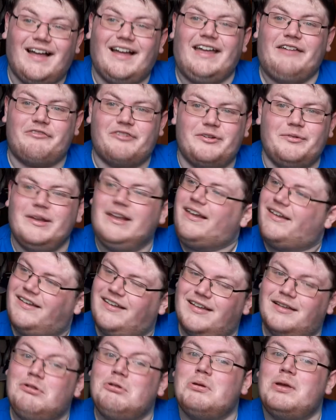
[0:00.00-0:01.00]
every
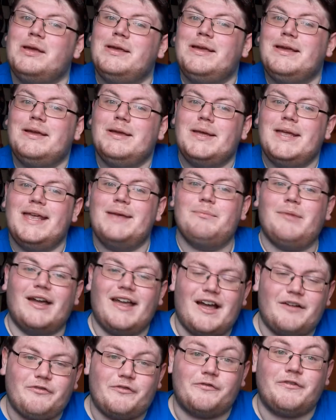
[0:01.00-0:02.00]
week, he might
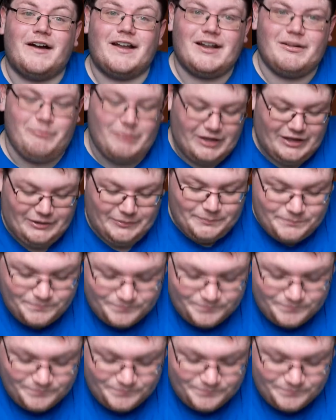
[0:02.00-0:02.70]
have a fan in me.